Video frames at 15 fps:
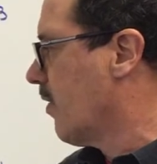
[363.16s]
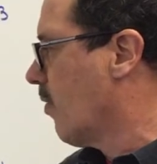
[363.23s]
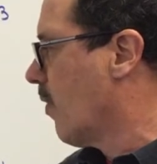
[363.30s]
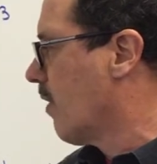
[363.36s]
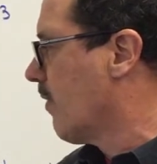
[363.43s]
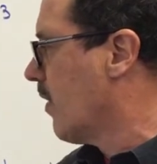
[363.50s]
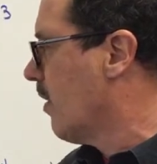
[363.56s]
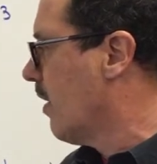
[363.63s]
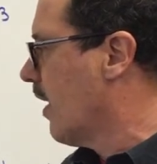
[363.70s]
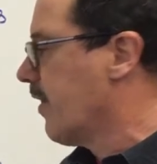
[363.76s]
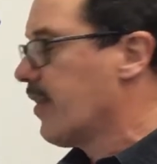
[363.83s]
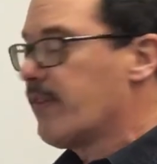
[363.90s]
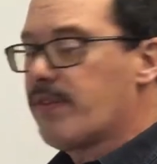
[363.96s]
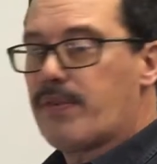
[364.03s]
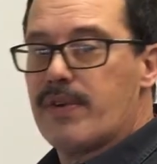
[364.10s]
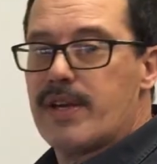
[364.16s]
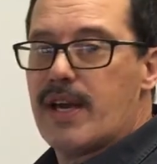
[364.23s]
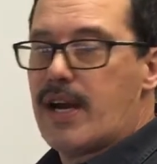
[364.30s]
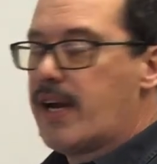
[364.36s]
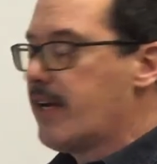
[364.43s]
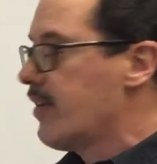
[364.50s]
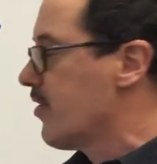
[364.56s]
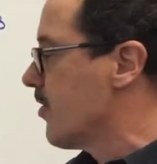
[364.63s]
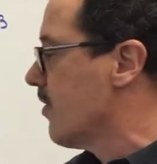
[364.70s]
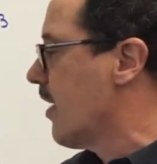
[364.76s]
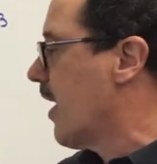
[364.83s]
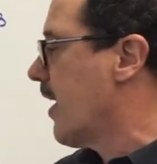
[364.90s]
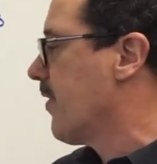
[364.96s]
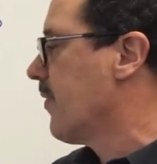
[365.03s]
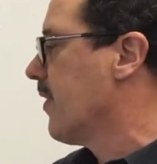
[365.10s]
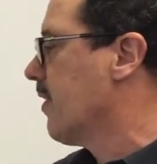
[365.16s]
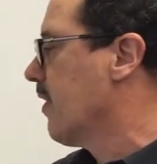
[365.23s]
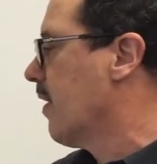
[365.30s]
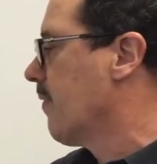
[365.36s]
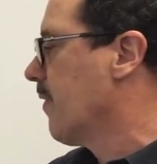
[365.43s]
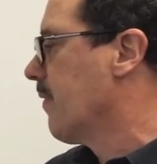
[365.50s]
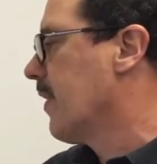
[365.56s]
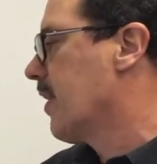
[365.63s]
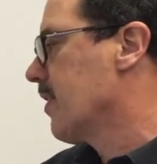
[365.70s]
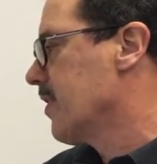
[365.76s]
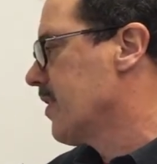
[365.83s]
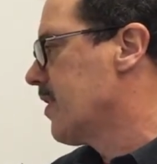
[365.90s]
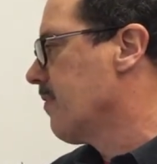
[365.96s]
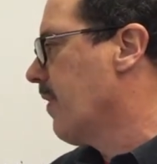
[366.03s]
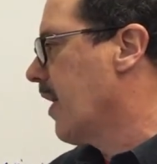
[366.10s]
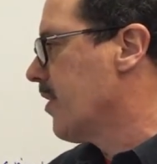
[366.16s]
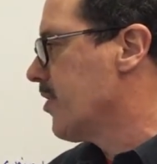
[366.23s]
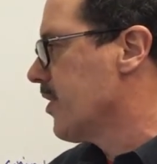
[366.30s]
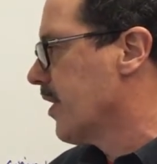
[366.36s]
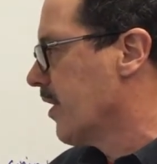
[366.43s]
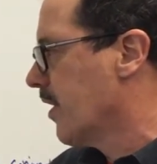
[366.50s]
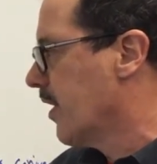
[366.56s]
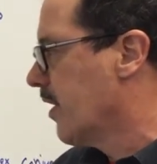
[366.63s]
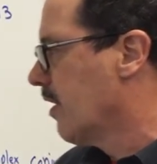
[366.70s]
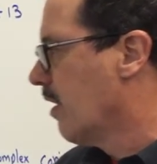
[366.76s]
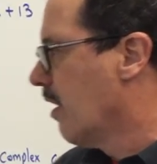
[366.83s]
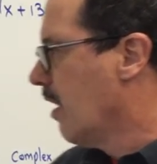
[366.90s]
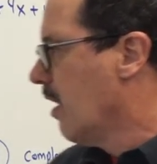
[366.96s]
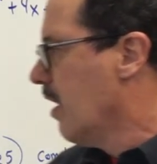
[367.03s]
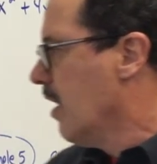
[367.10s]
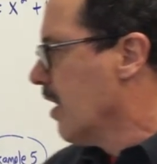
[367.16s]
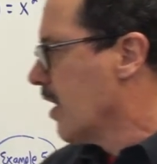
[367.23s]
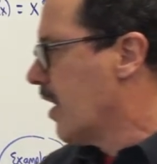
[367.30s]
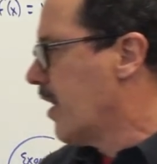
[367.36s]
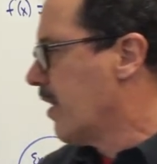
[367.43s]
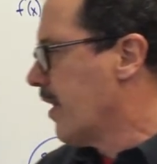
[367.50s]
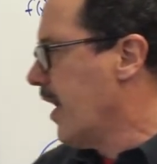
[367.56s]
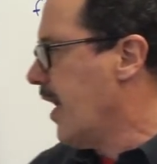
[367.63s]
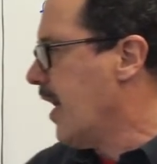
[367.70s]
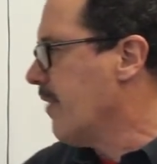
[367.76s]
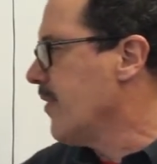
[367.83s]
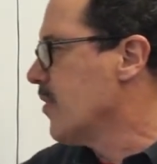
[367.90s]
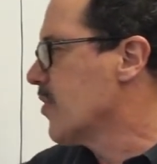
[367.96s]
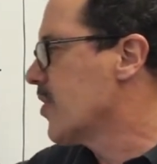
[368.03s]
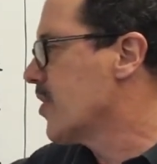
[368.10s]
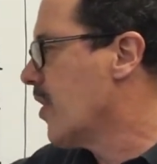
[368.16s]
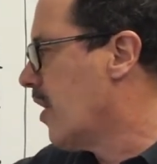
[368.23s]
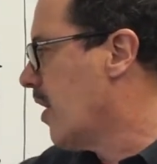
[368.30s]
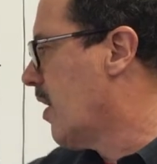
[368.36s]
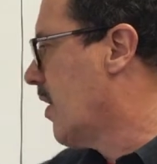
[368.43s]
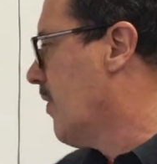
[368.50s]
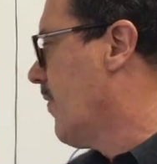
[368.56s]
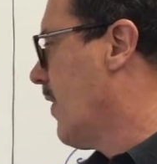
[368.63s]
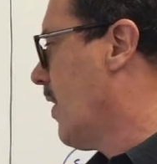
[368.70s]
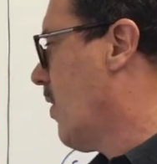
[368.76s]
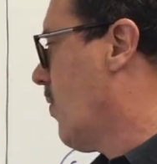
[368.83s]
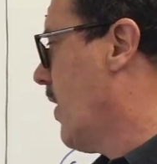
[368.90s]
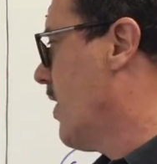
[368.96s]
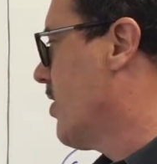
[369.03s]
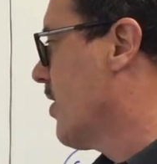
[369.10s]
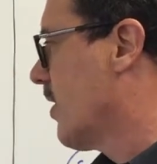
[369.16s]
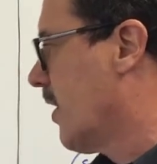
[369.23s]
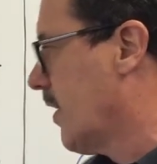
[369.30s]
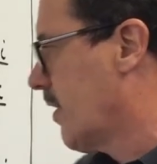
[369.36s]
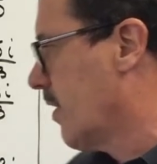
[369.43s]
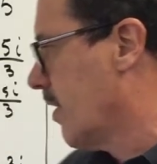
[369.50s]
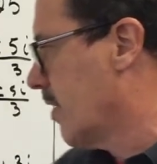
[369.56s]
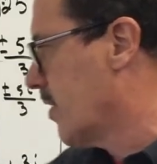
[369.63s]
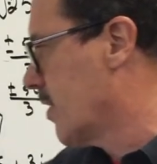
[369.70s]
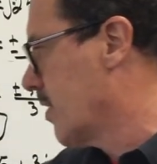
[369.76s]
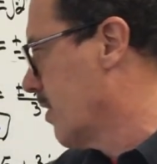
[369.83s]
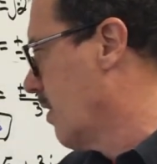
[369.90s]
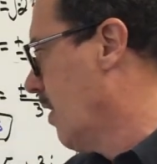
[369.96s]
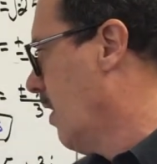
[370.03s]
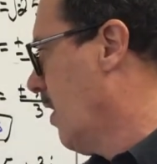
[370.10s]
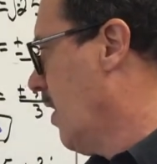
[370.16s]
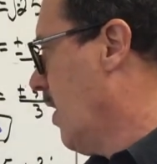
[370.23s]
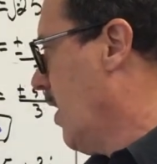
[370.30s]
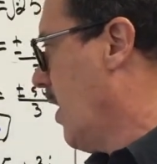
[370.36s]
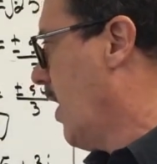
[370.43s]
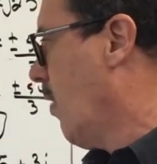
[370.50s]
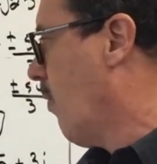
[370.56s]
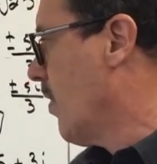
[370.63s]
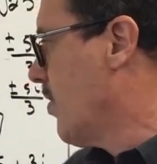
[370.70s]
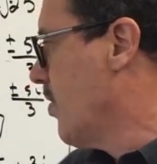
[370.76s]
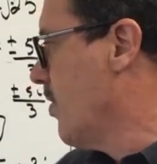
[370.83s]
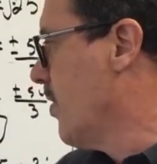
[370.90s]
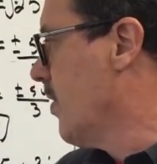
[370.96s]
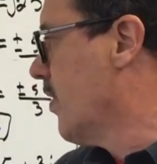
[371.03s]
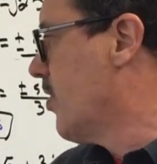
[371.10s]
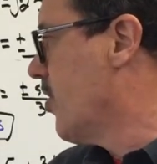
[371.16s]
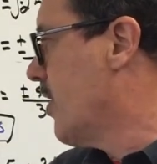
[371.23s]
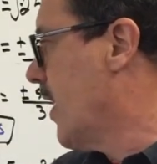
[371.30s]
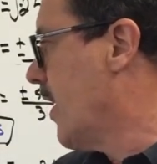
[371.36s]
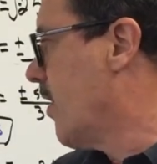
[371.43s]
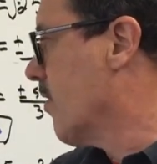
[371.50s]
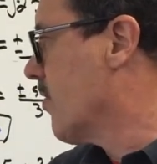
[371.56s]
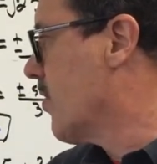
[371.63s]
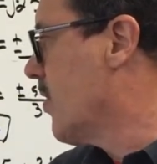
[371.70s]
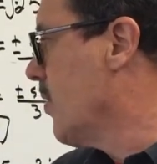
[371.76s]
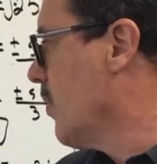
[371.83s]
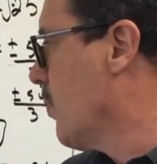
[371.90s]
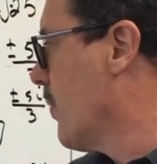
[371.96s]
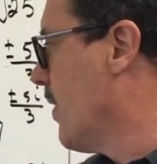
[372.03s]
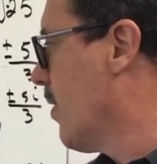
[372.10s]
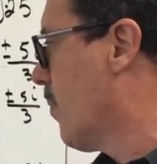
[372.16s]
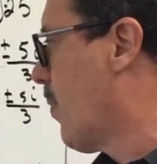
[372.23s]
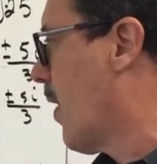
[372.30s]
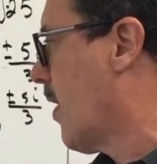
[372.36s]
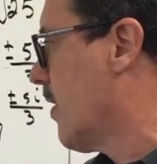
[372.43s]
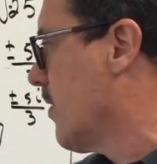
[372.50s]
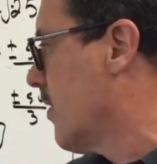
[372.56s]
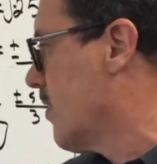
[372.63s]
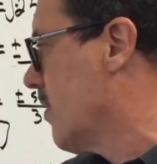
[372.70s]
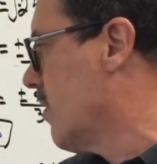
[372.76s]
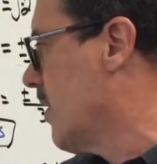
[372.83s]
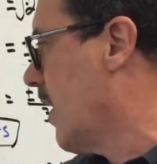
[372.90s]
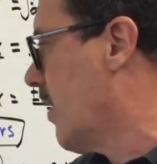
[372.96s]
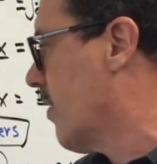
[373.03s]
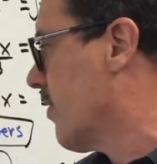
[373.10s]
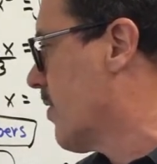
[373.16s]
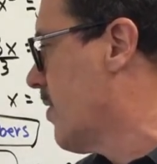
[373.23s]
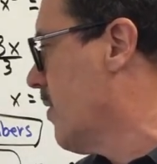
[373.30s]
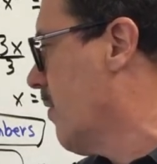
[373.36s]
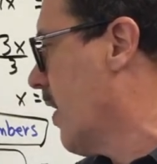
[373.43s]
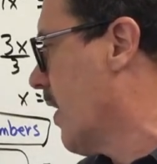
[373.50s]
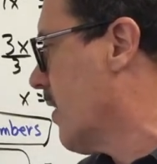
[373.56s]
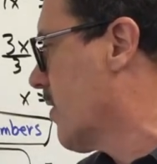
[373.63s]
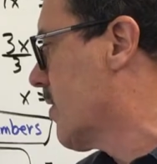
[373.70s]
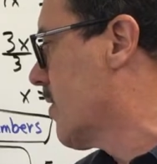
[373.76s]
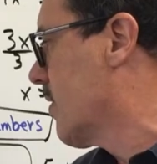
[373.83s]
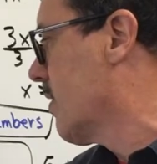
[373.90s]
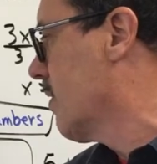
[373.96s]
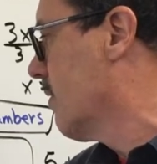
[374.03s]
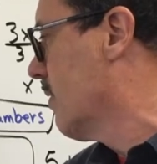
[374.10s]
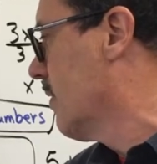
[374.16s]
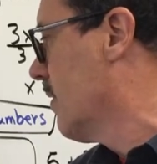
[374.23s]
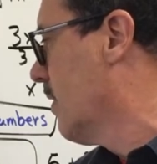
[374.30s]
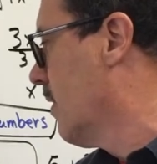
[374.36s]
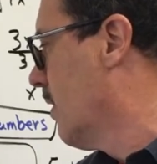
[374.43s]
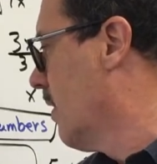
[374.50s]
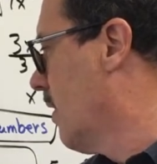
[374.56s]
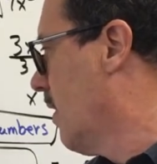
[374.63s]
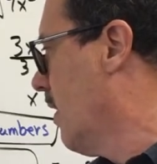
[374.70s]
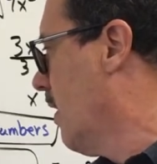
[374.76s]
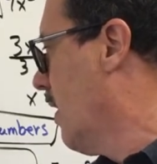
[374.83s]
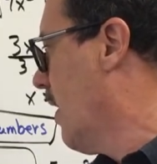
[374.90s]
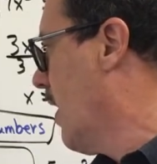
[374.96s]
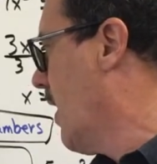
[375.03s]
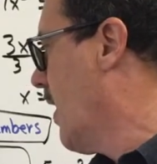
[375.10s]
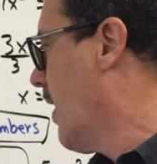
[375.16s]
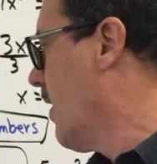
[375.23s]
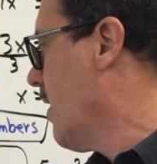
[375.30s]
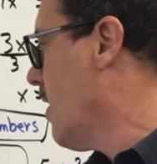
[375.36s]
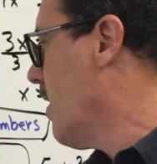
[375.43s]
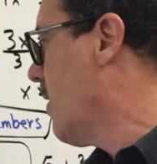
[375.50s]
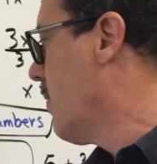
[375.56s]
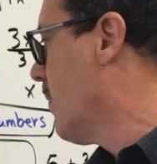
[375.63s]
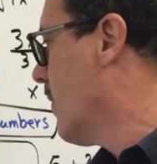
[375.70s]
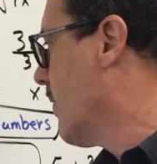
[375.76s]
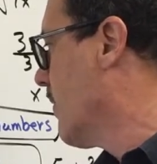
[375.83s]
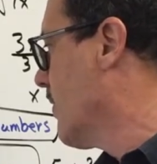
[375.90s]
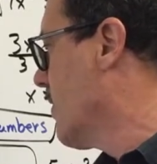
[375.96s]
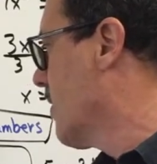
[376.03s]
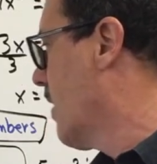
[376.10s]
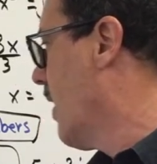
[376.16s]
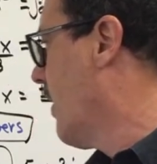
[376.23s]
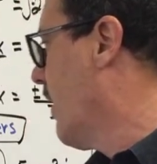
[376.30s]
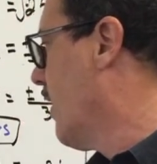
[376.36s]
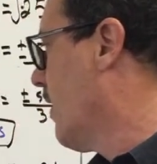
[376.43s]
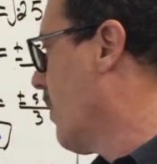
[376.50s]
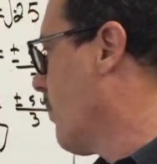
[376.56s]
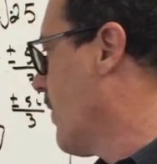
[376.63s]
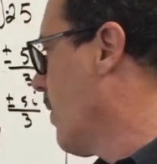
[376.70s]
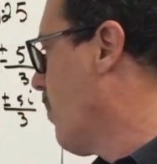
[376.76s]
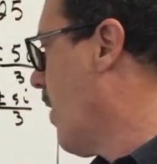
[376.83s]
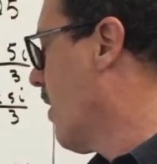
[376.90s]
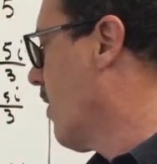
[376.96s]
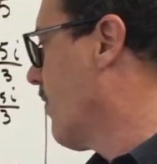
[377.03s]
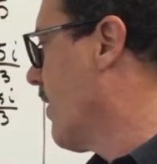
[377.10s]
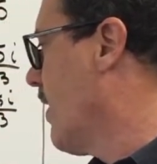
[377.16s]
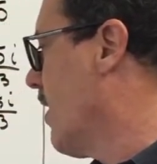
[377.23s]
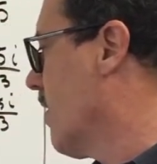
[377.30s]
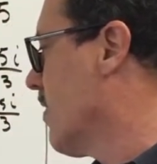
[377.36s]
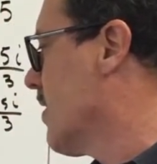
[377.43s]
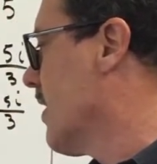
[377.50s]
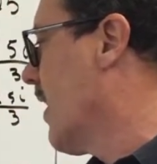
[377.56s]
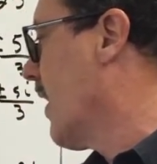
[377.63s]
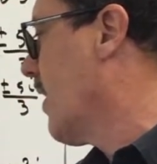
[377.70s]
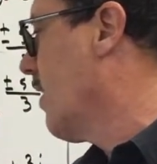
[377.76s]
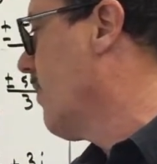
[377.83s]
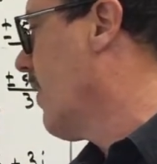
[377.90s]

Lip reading: normal, and then 3i is your non-real number because it's imaginary. Okay, now they have you solve the equation like this. And what you do is you take your two real parts, you take your 2x and equals, and then the real part over here is negative